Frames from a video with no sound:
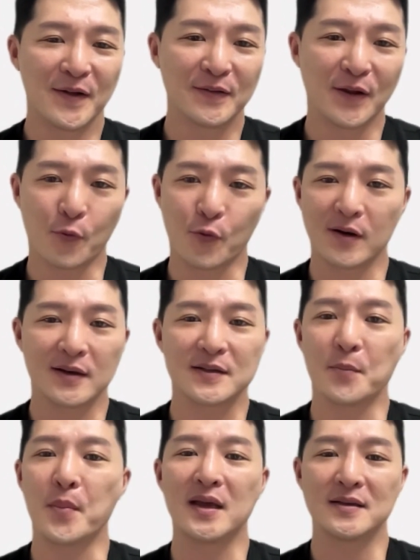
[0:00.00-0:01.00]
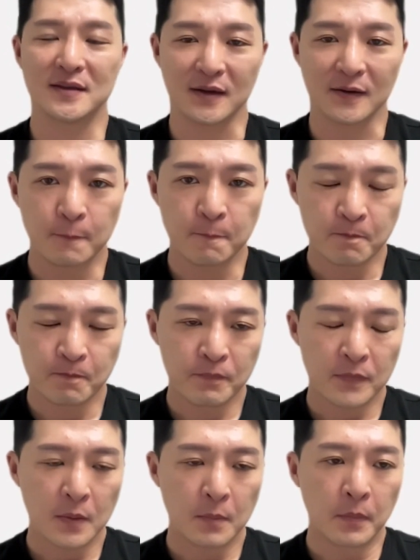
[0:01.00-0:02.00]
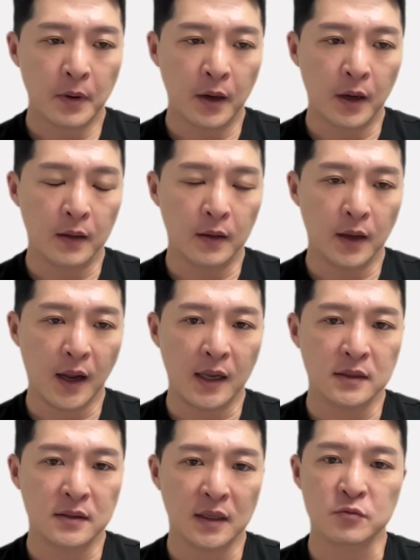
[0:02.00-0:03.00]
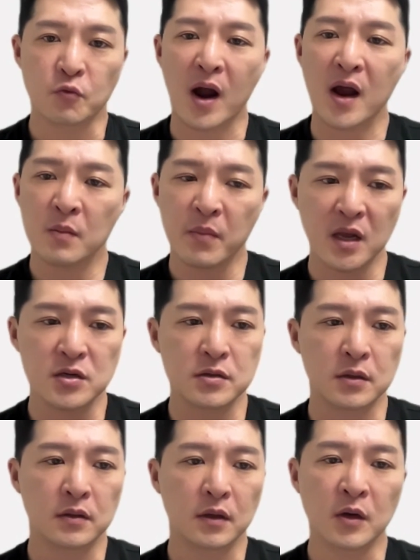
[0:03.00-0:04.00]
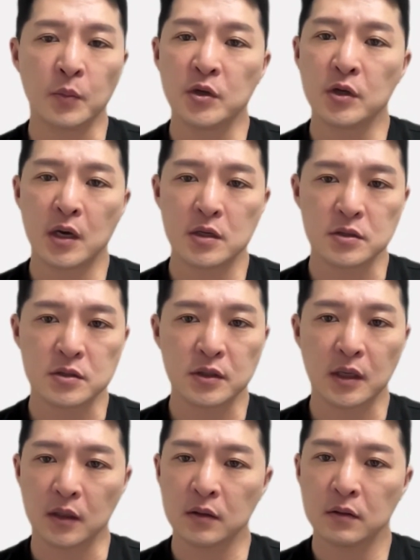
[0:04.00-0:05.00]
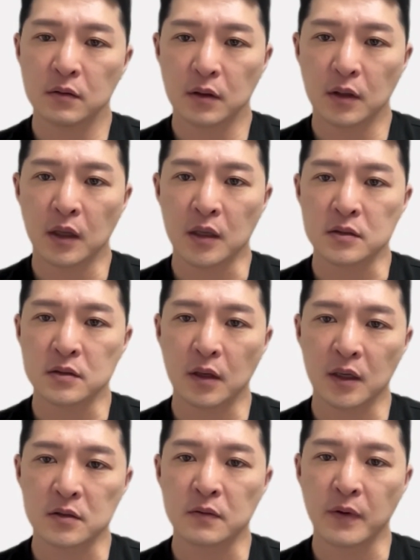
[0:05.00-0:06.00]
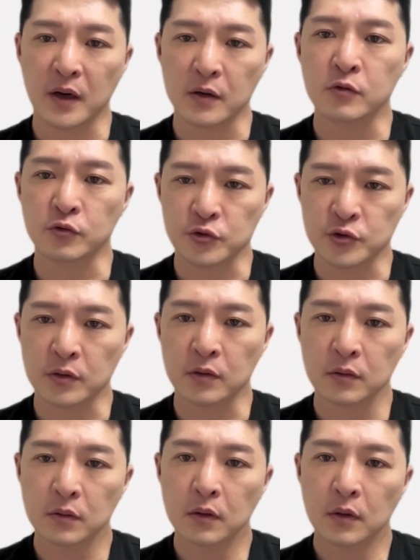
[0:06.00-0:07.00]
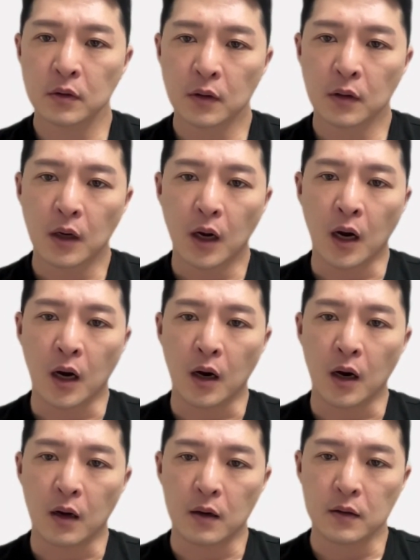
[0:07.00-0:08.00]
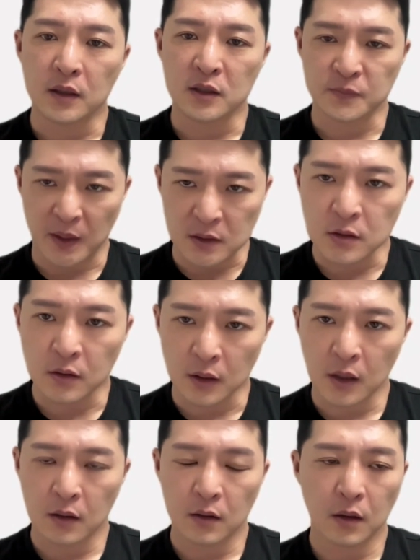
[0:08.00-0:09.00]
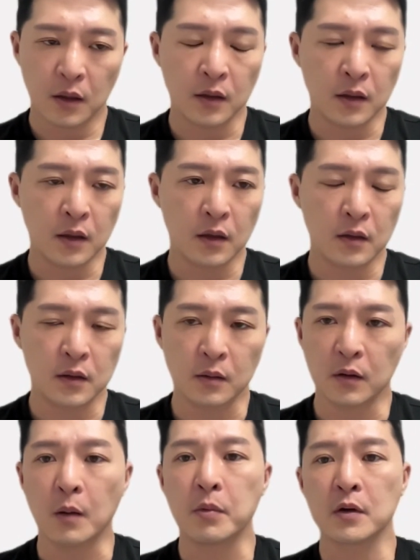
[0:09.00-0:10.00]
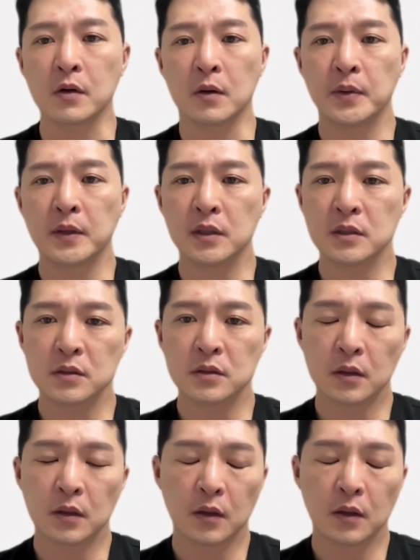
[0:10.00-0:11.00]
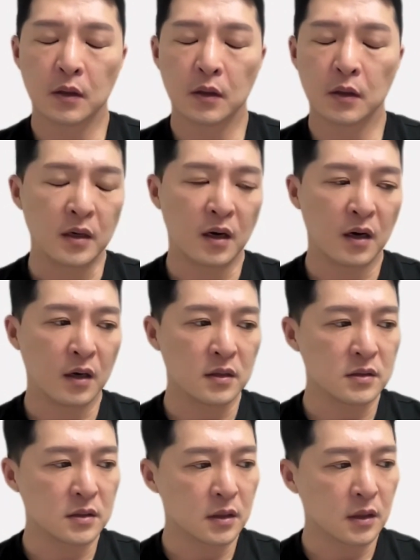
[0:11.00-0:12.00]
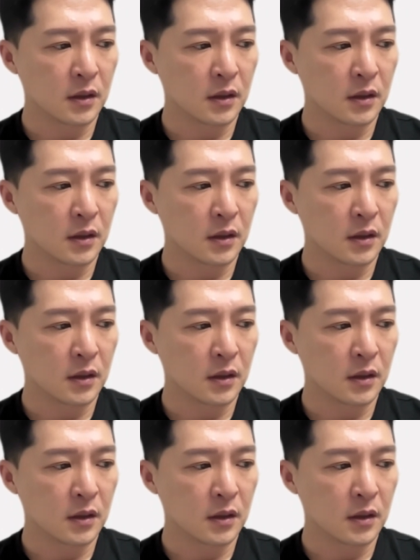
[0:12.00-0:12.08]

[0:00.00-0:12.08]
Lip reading: Their work is amazing. But as Ryan mentioned, the communication skill is very crucial, especially in the global companies, because